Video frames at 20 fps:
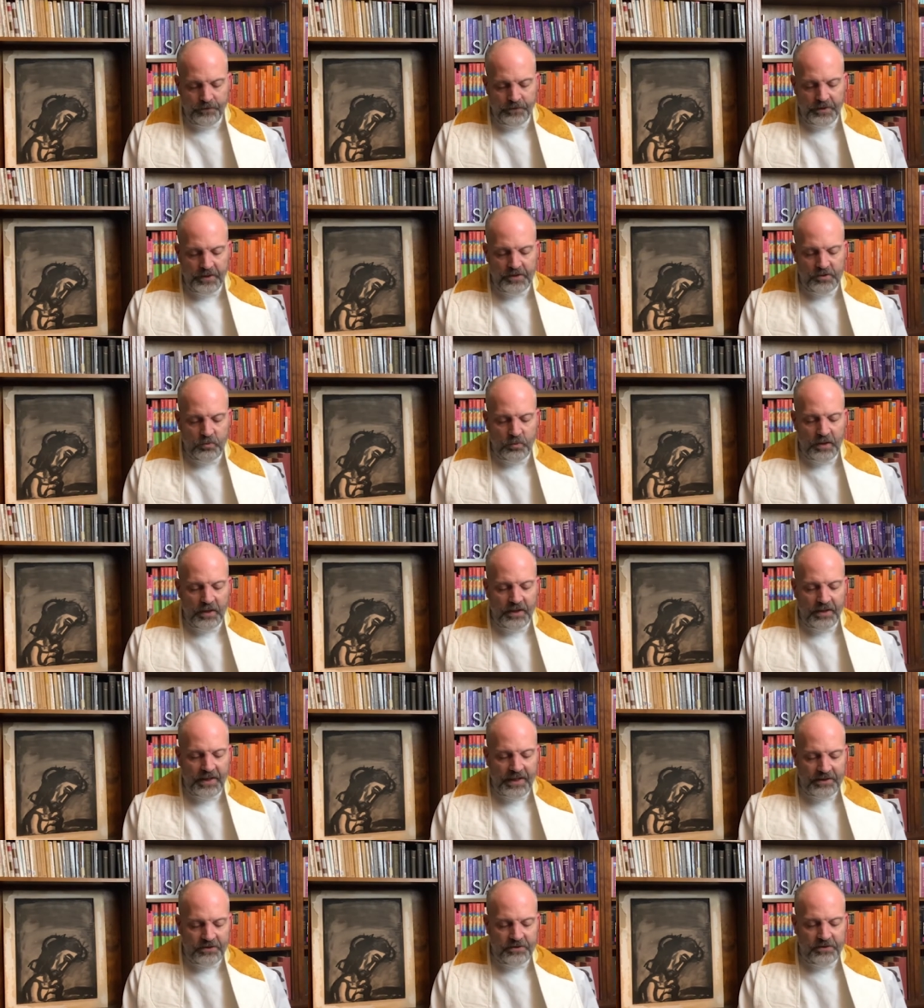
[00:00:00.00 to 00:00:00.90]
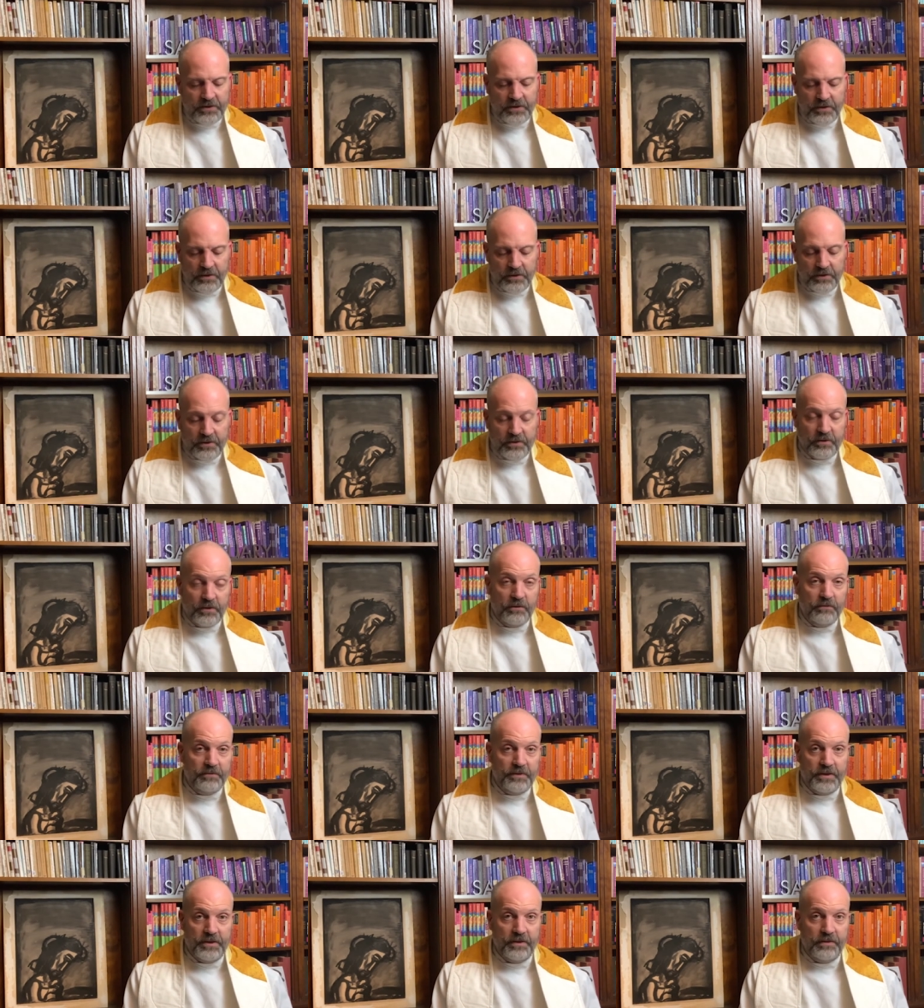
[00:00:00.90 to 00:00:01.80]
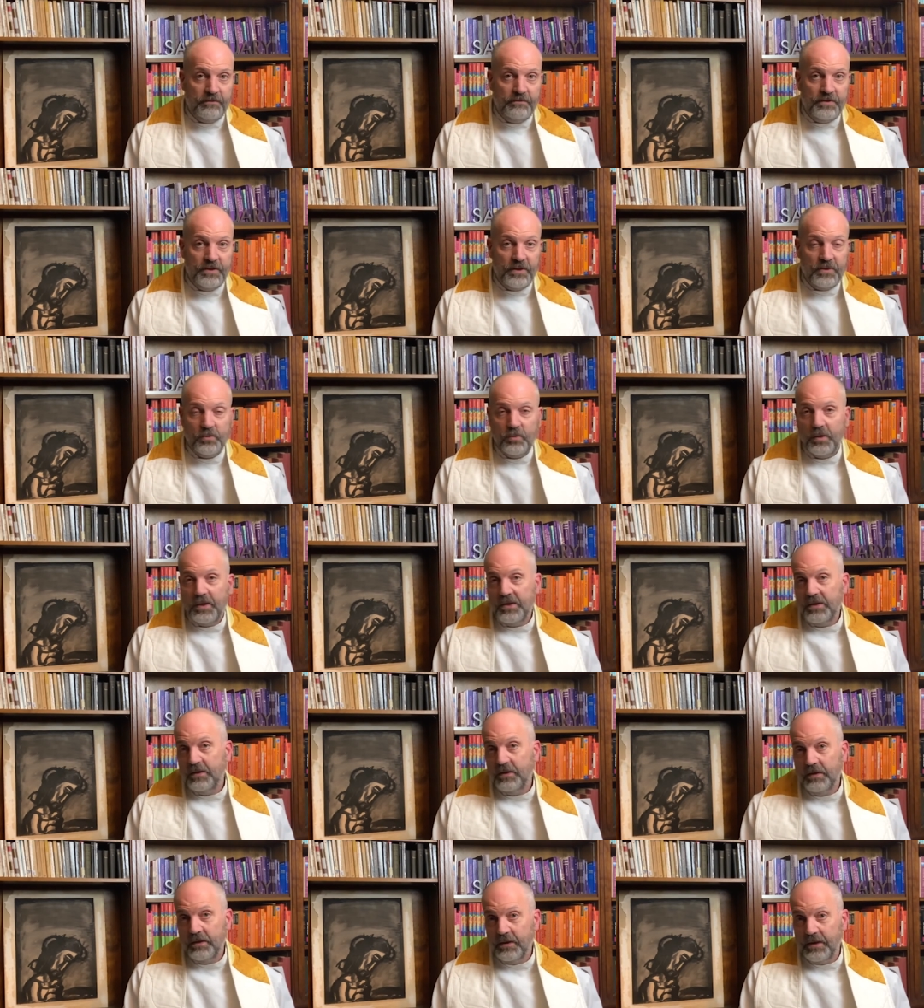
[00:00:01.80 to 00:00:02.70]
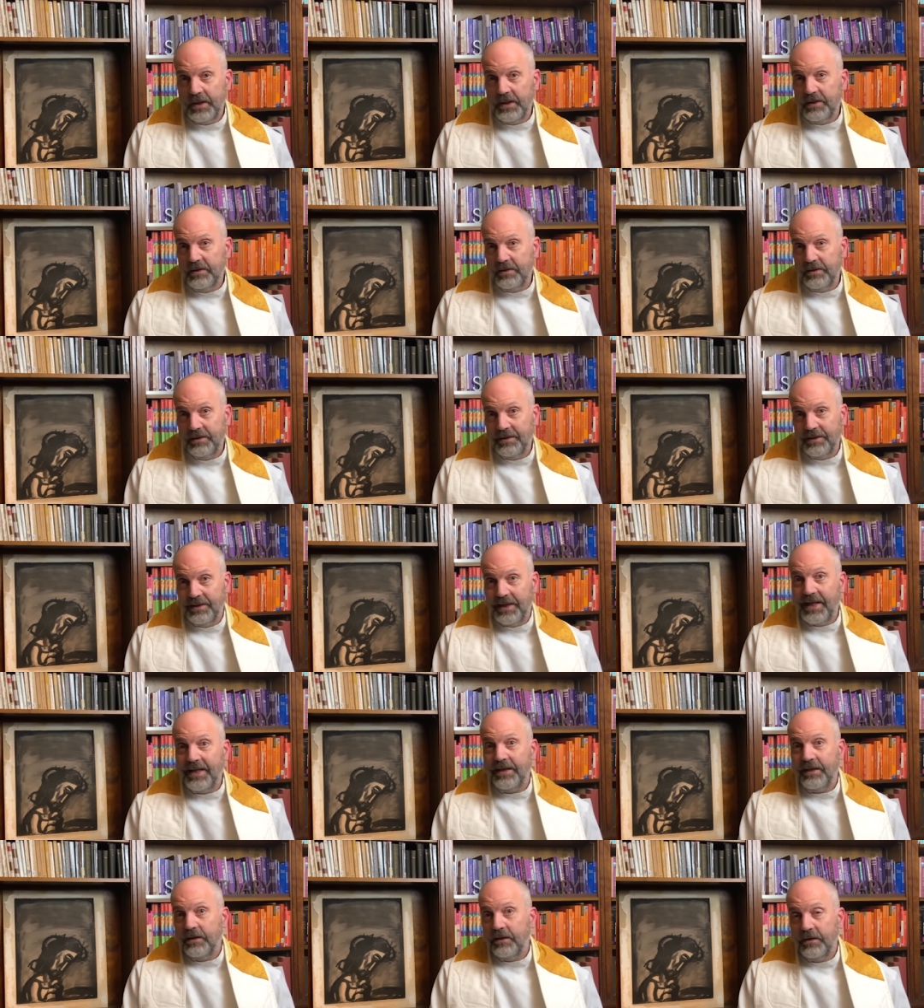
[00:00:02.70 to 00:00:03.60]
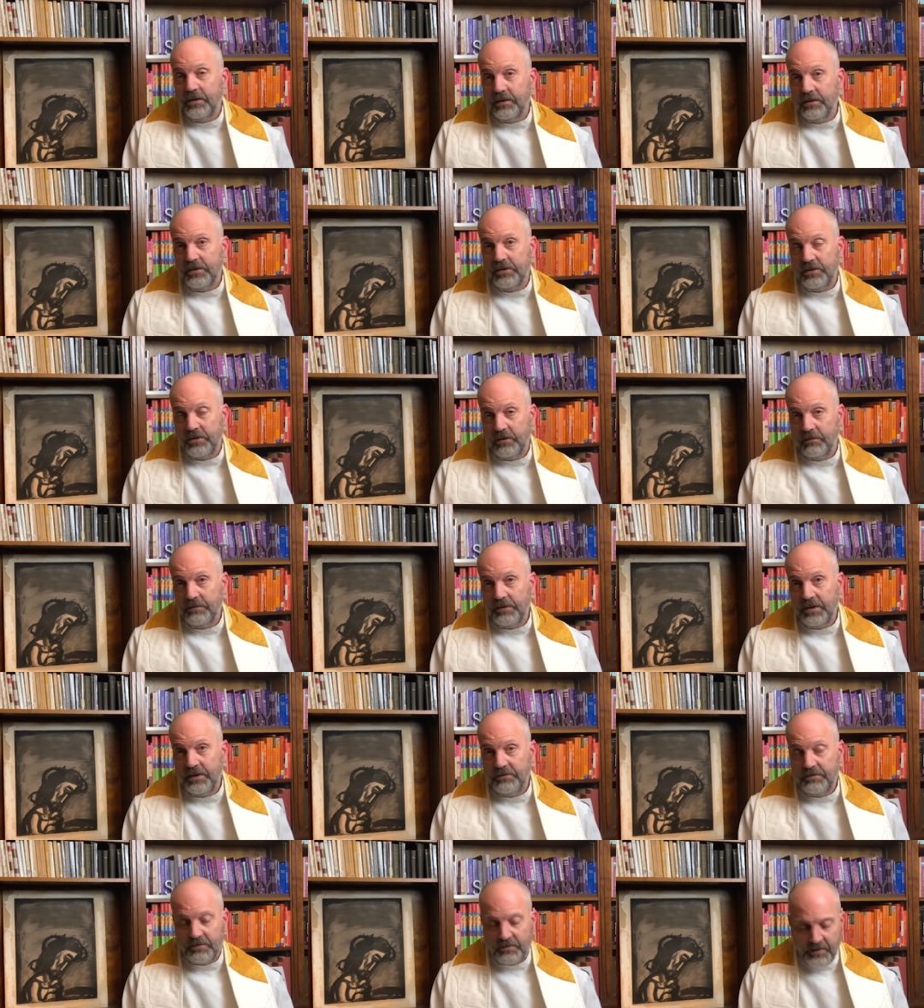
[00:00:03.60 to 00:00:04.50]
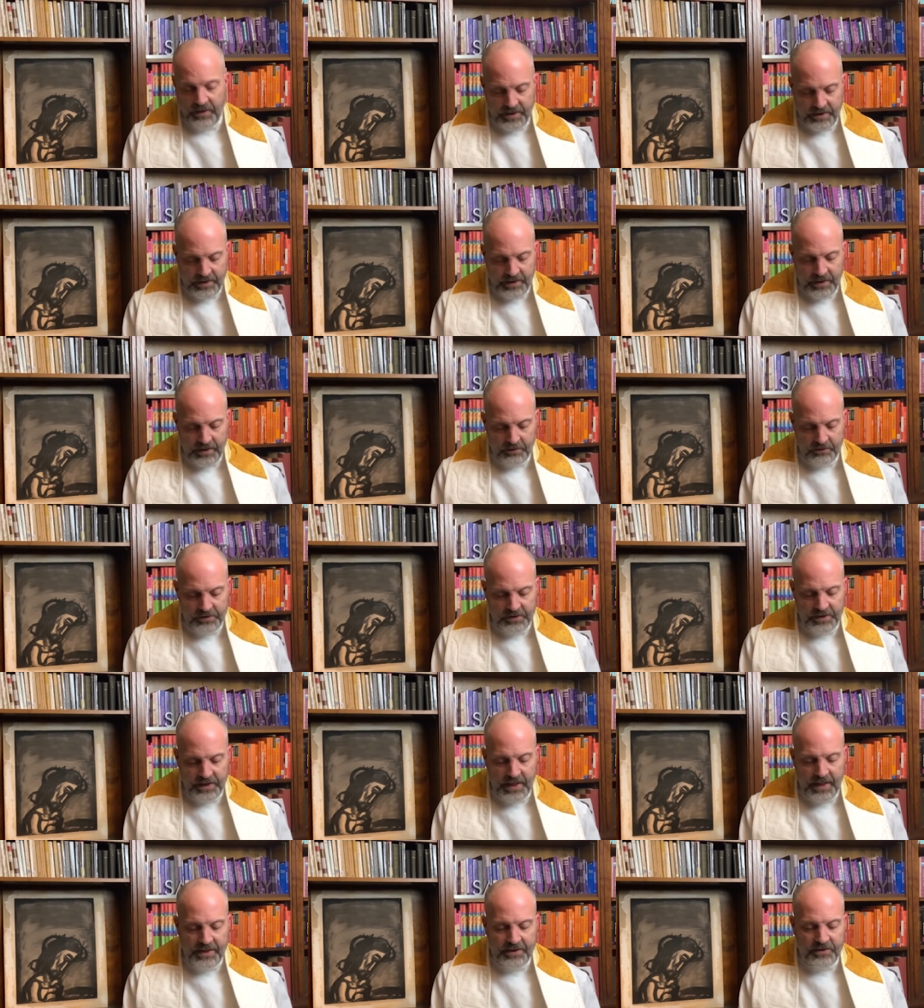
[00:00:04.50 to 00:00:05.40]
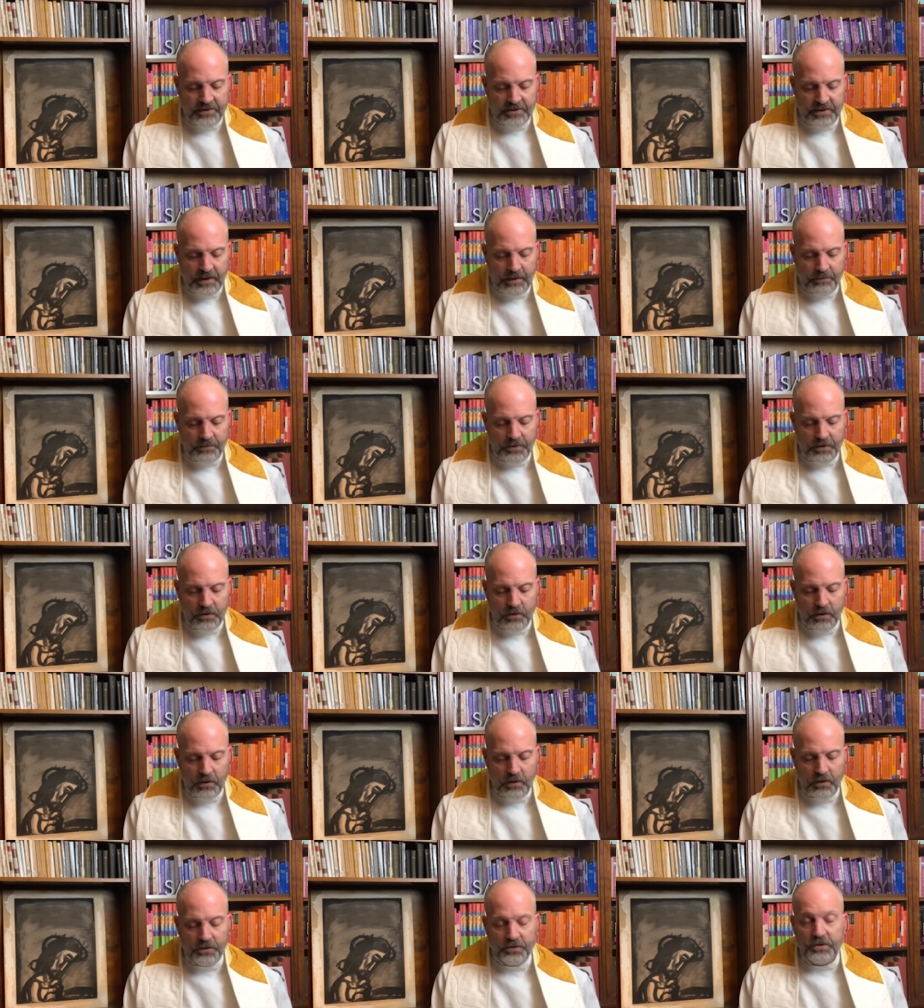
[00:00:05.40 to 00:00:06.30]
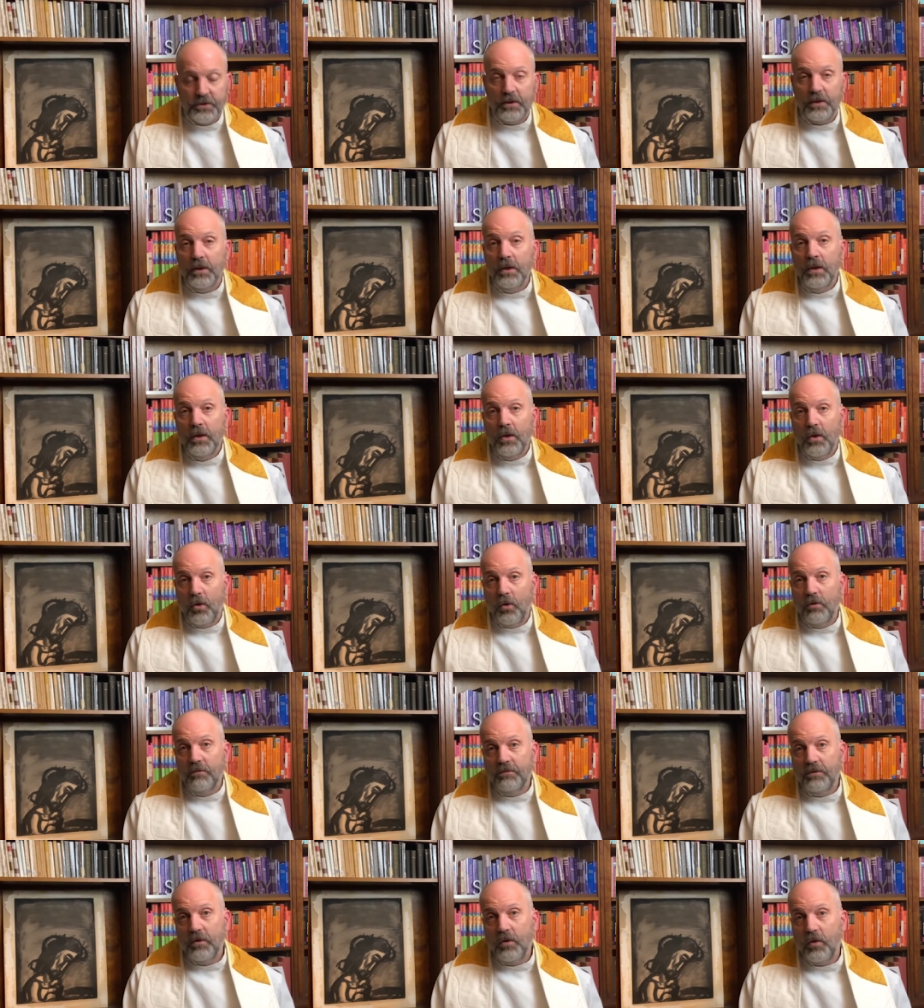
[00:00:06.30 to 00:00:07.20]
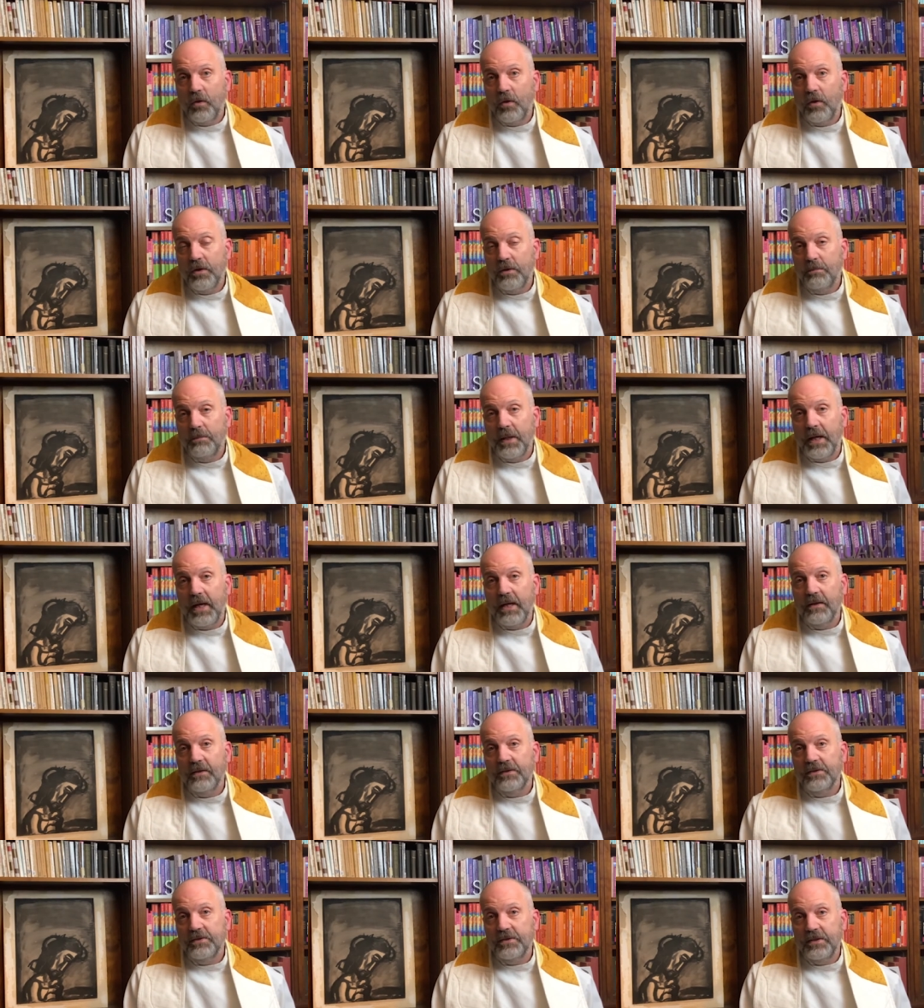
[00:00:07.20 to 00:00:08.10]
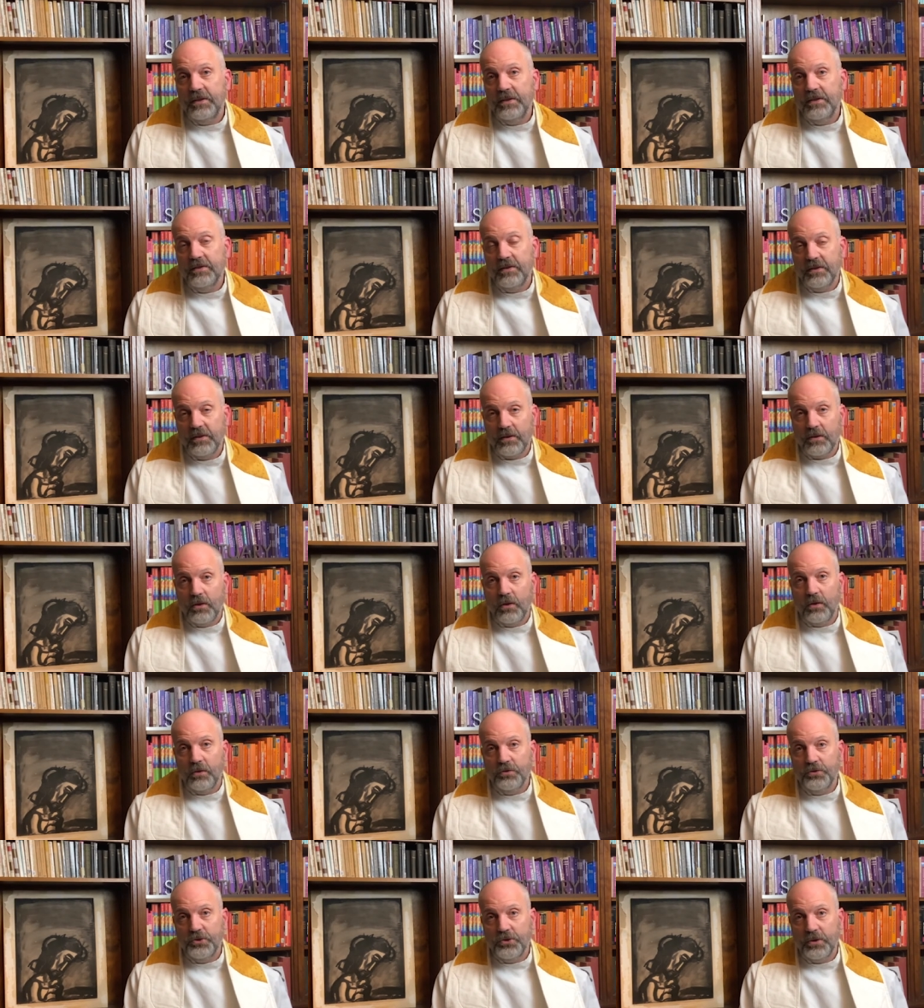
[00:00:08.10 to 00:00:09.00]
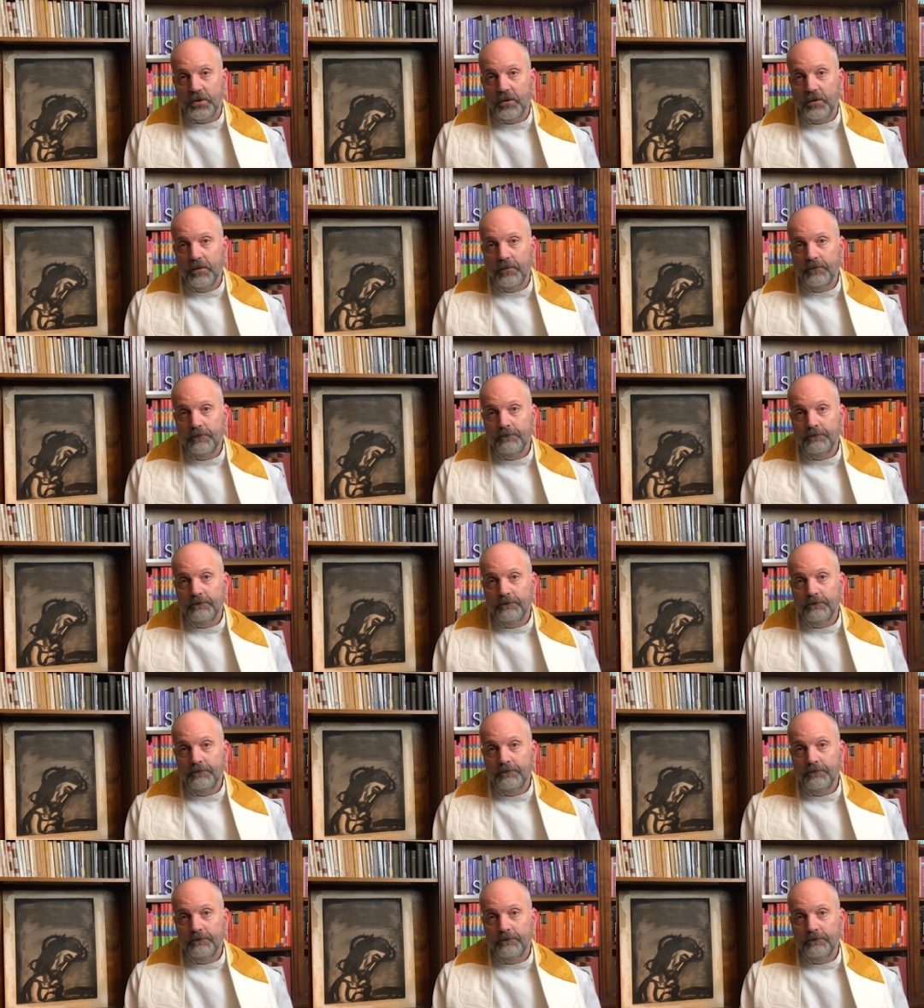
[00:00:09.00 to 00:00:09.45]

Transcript: is what lets conservatives, it's what is letting conservatives right now sidestep the call to overhaul the policies and the culture